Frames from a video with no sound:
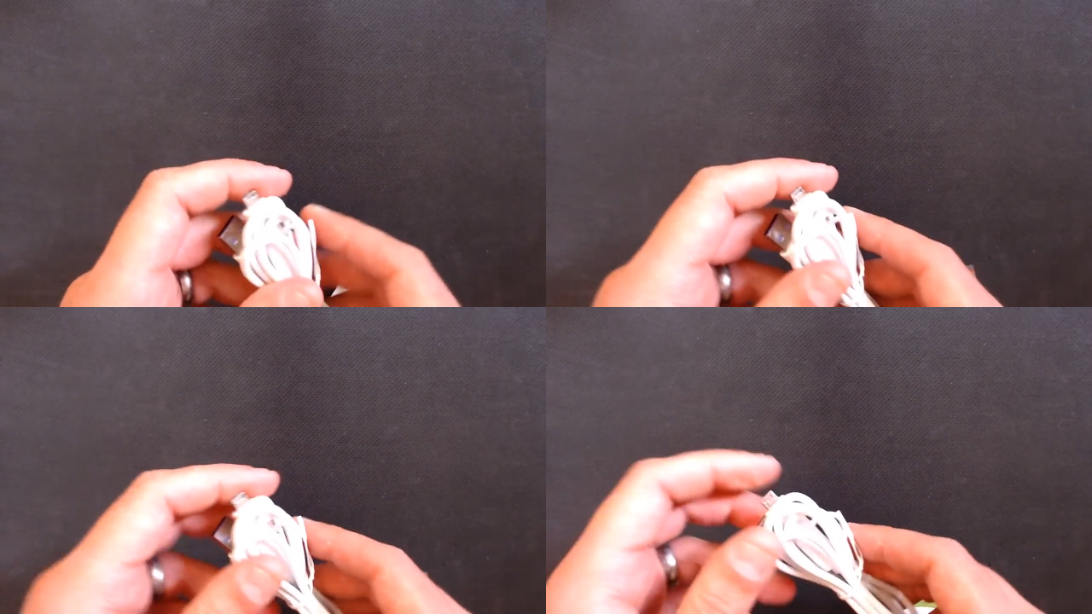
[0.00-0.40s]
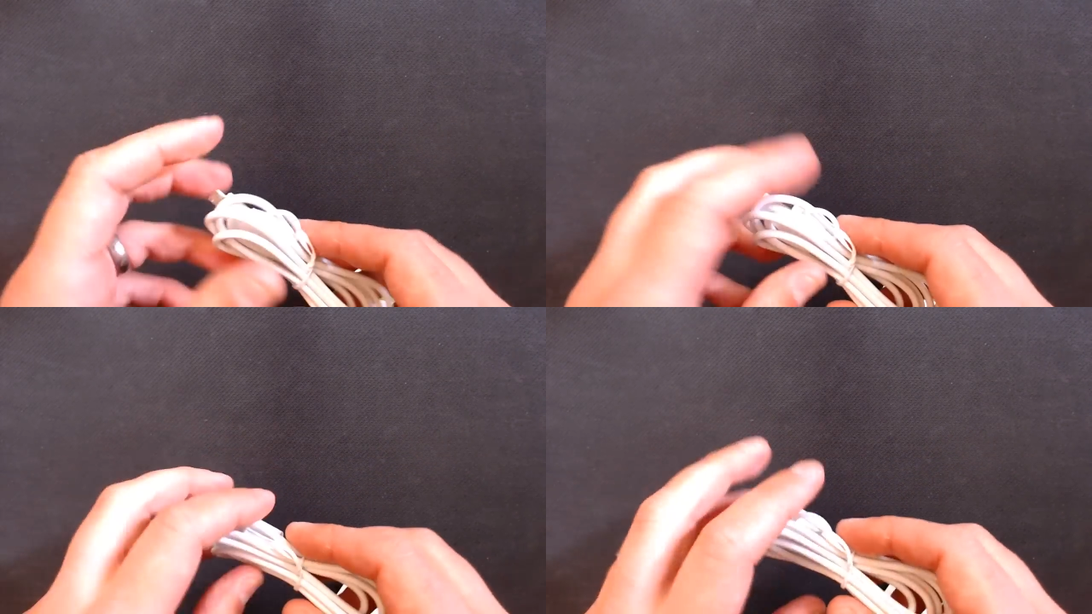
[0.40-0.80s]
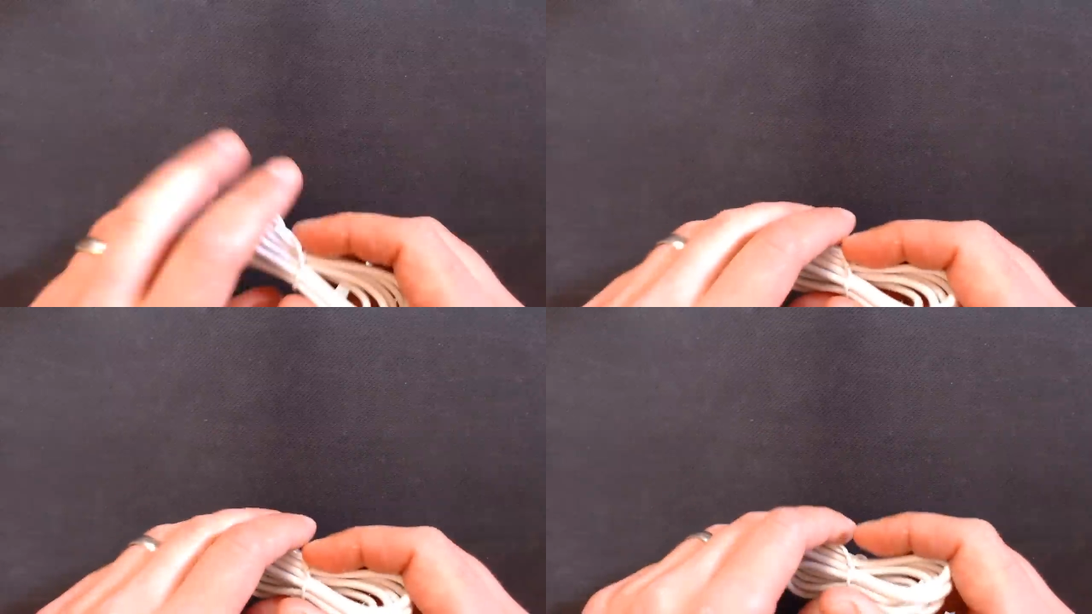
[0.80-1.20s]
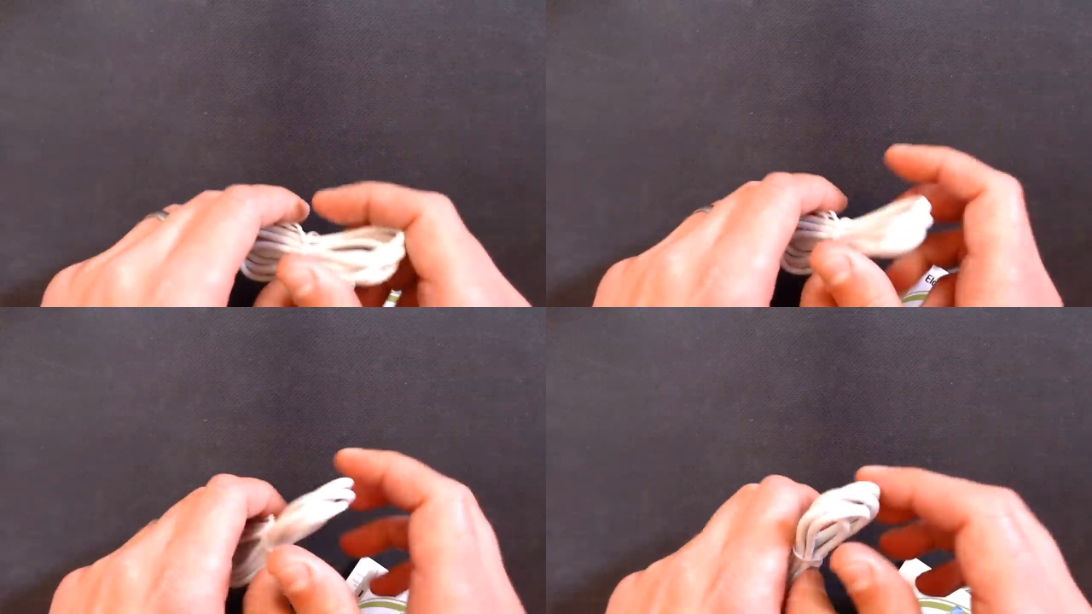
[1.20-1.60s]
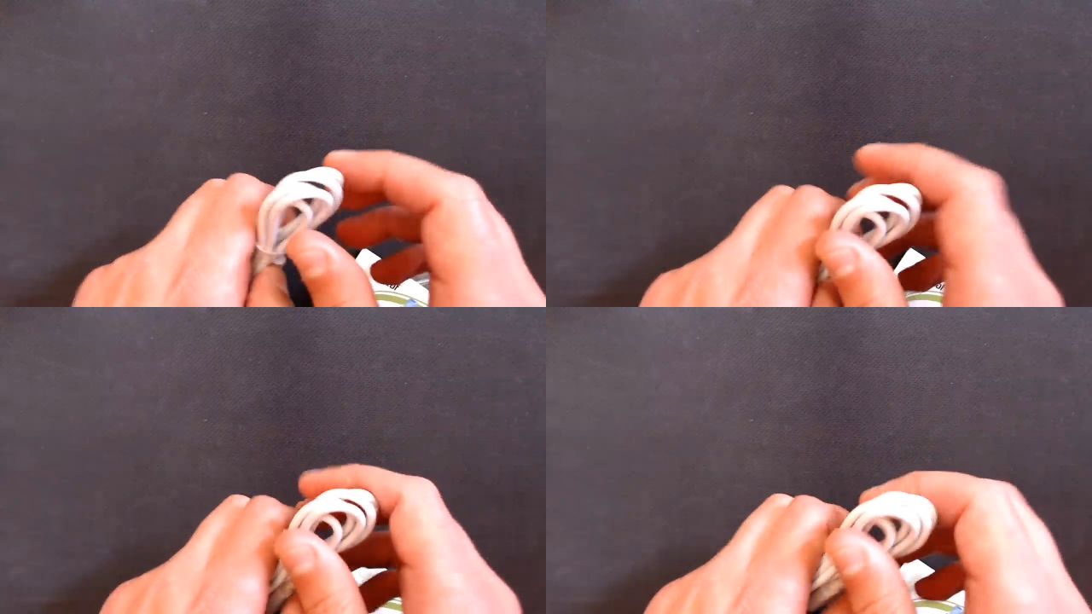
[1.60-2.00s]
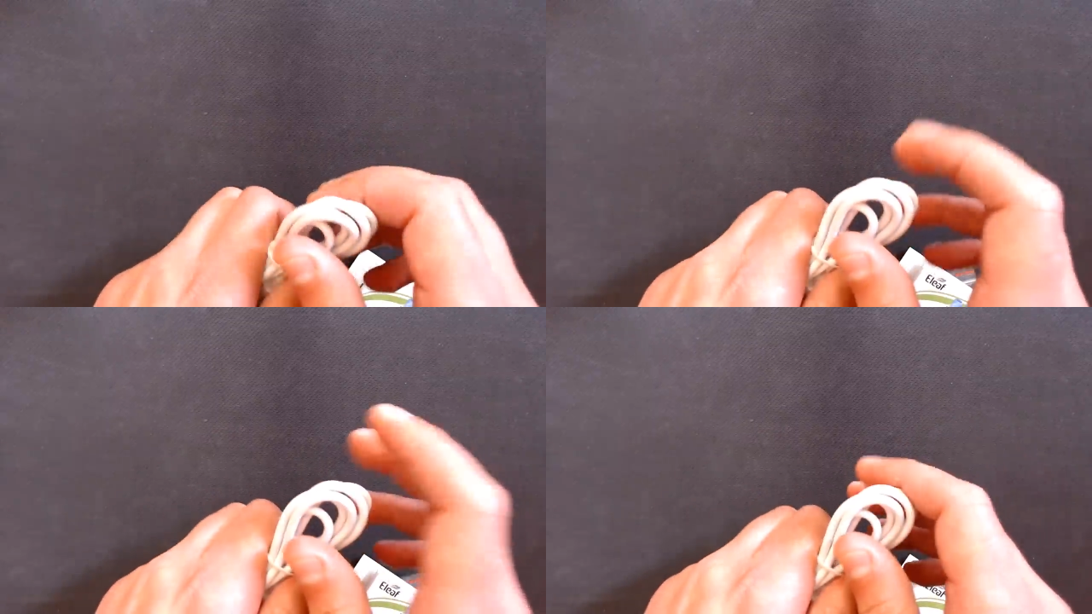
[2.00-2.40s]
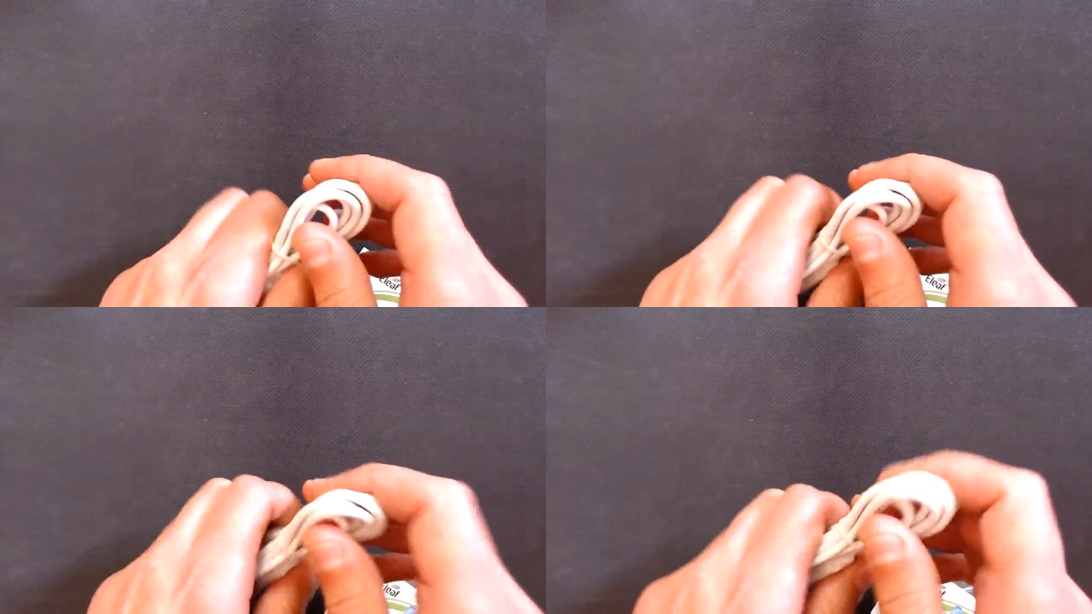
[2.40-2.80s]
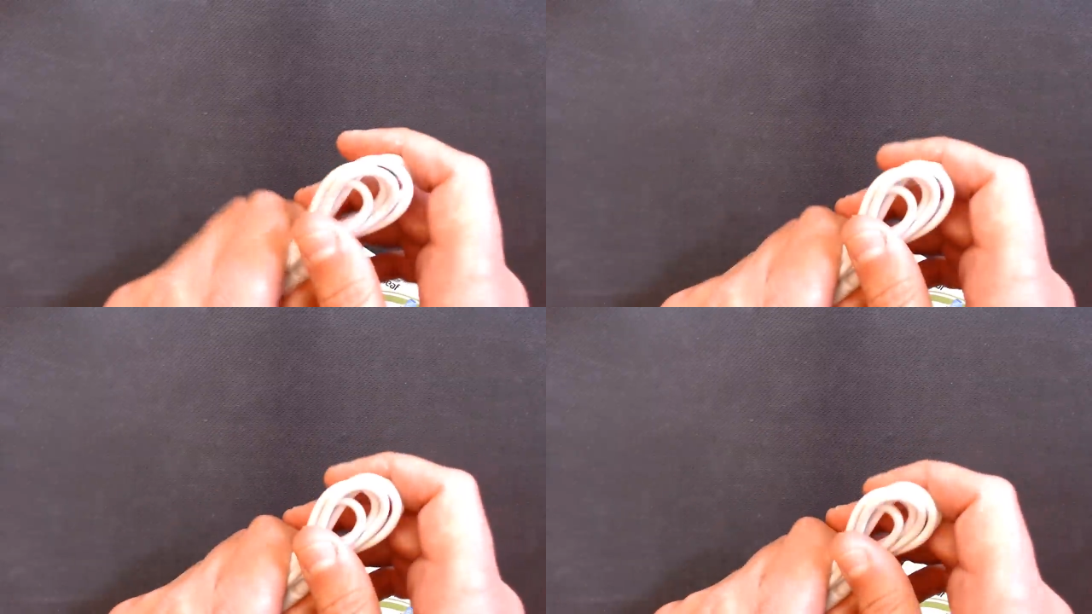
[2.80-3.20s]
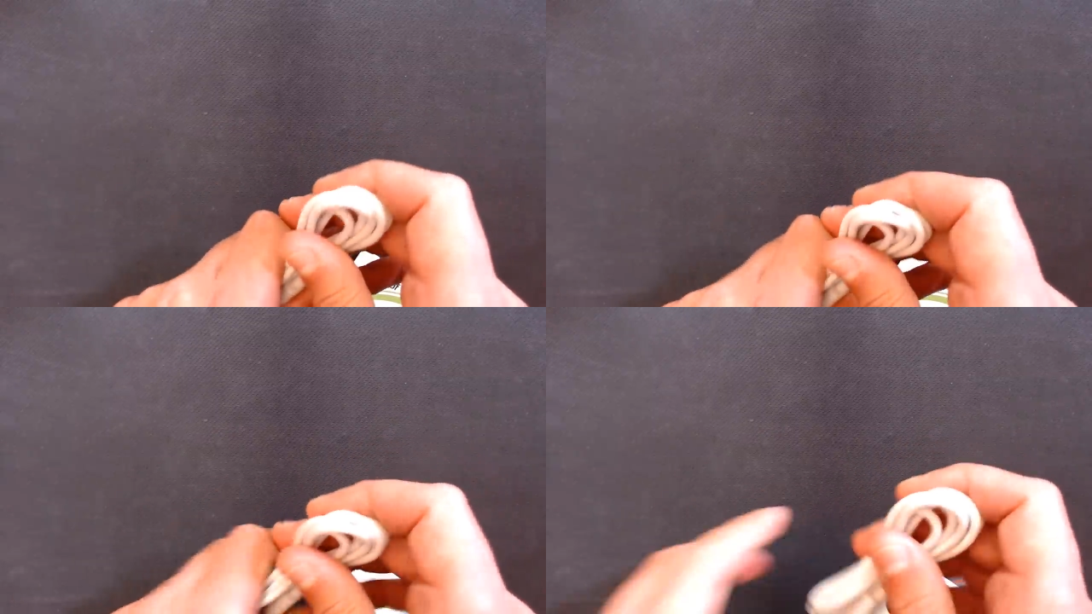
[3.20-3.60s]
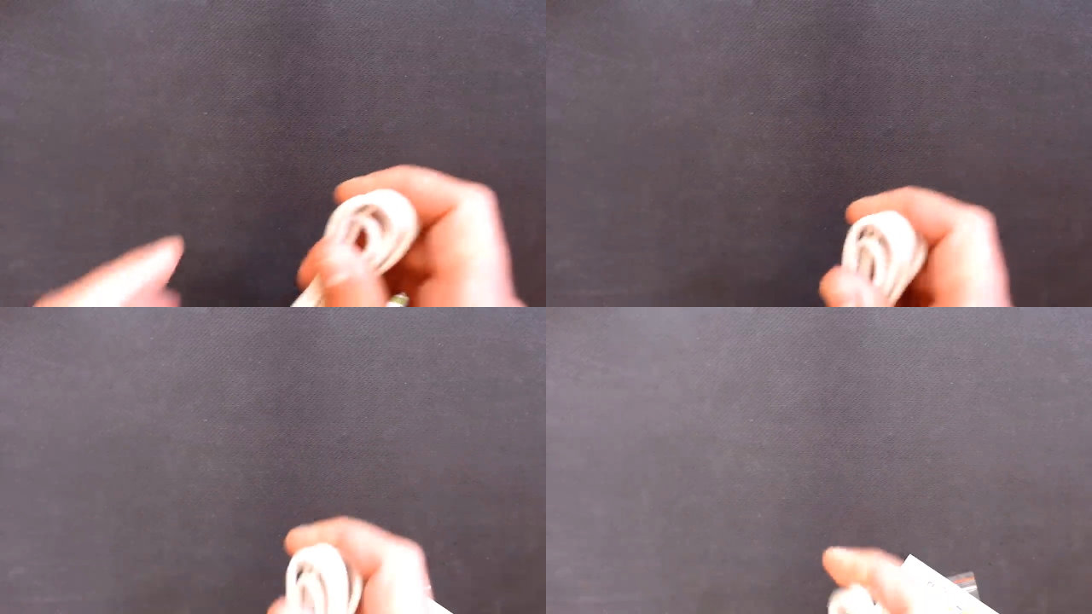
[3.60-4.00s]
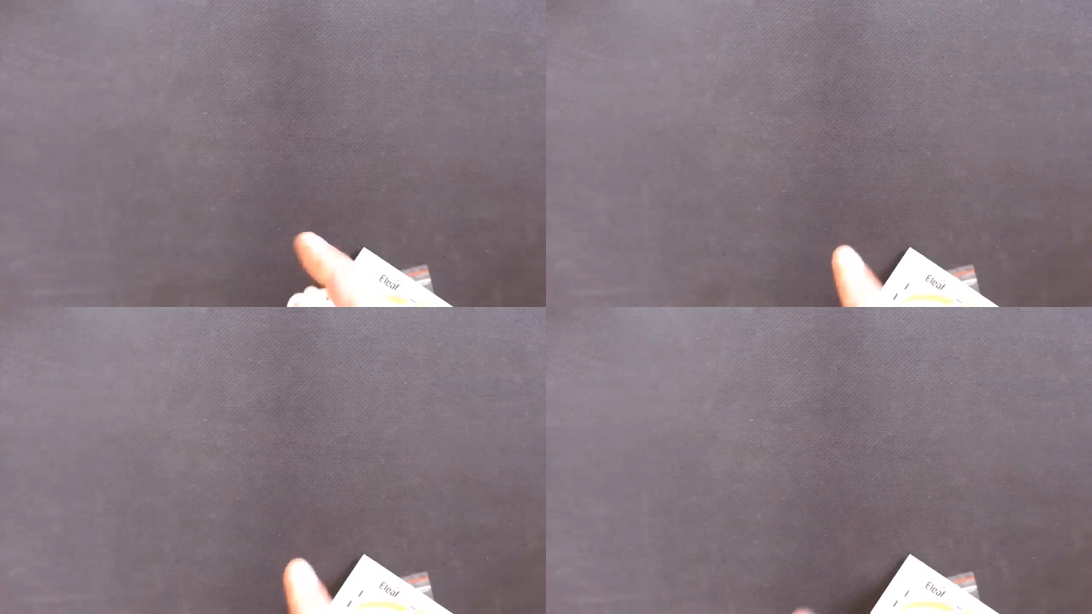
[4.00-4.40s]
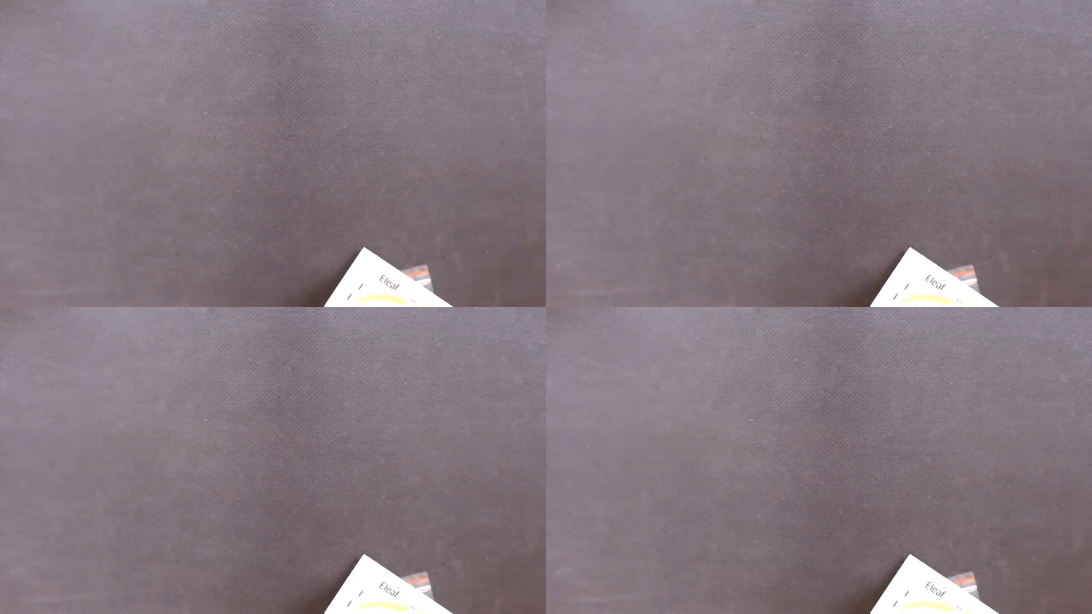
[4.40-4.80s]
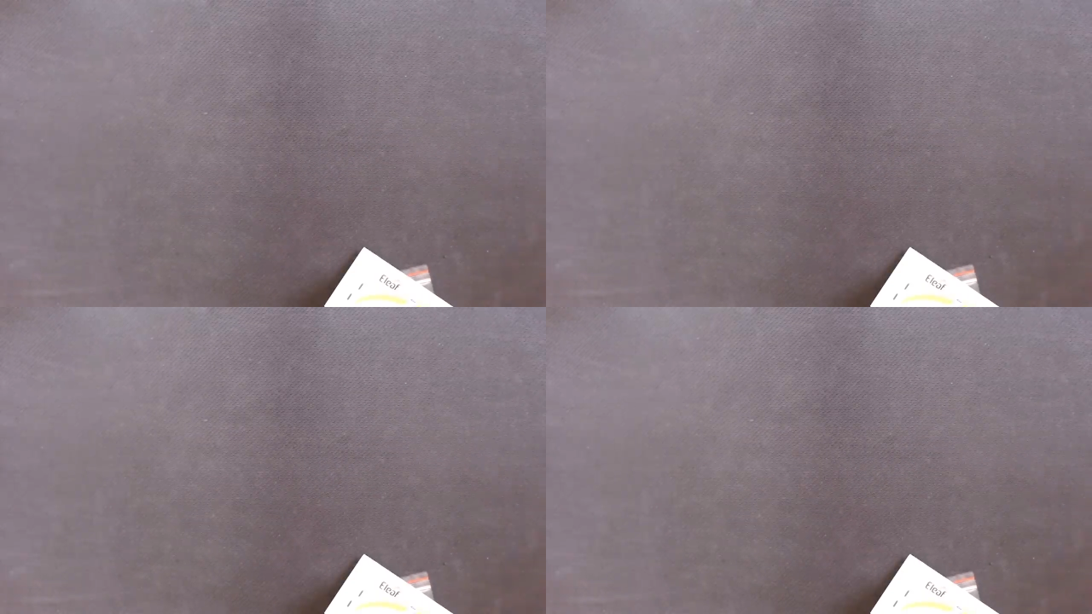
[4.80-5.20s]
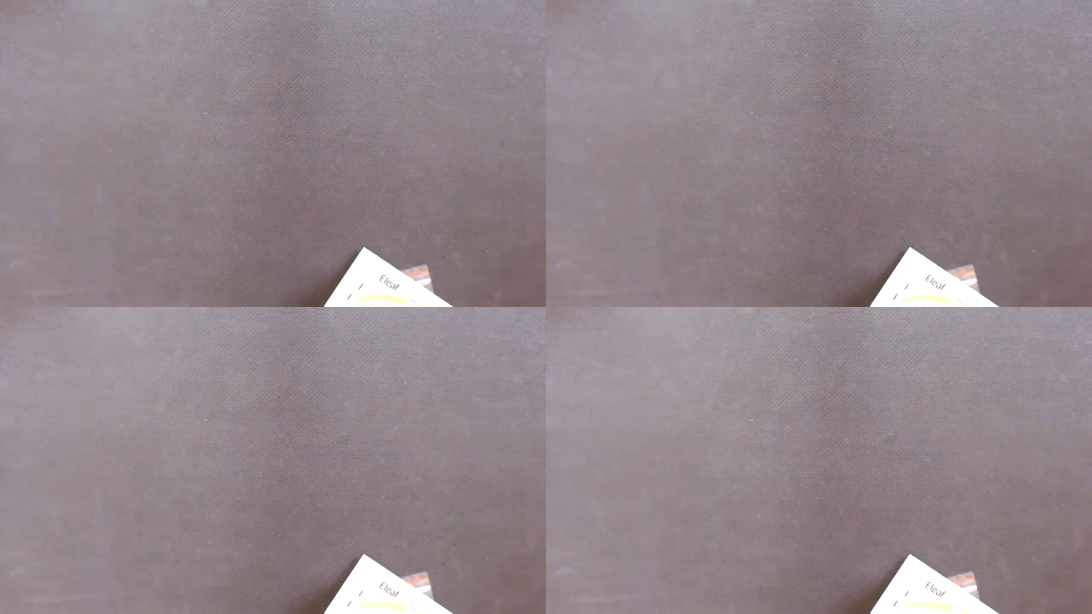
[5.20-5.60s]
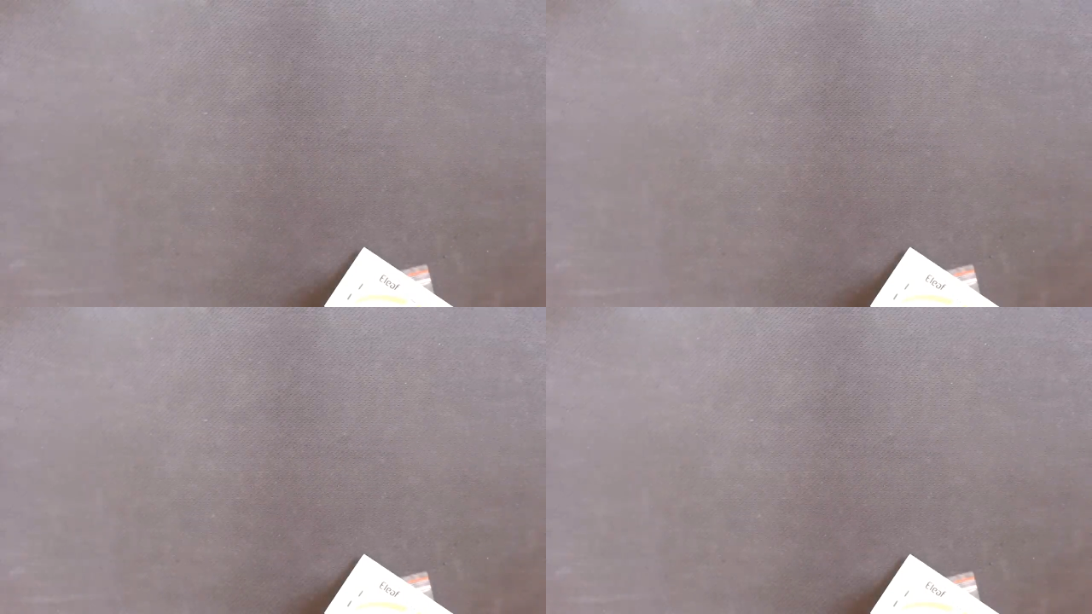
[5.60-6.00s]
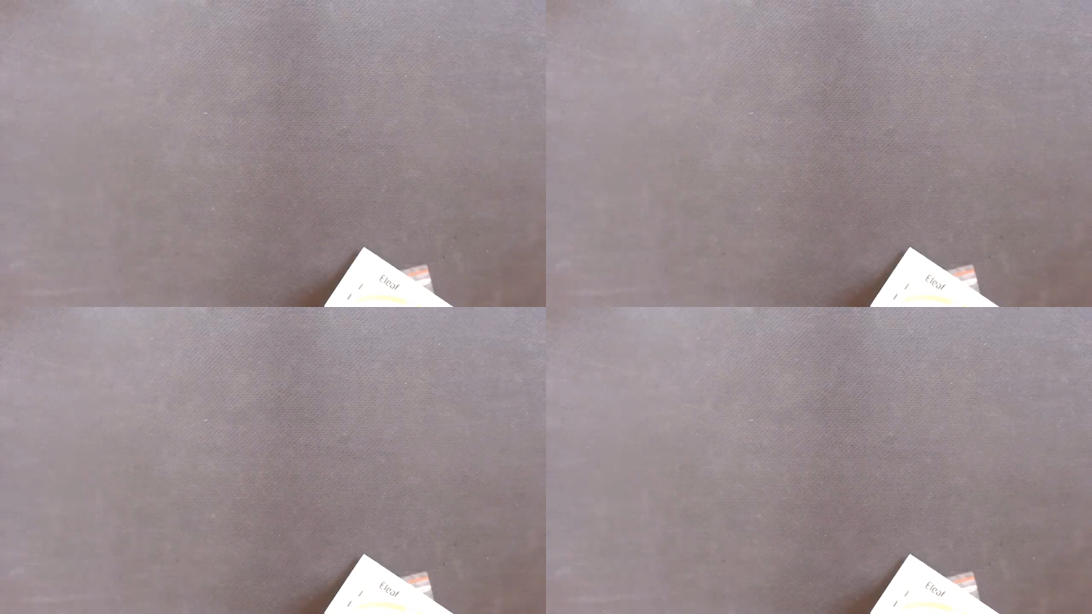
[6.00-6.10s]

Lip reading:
(no speaker visible)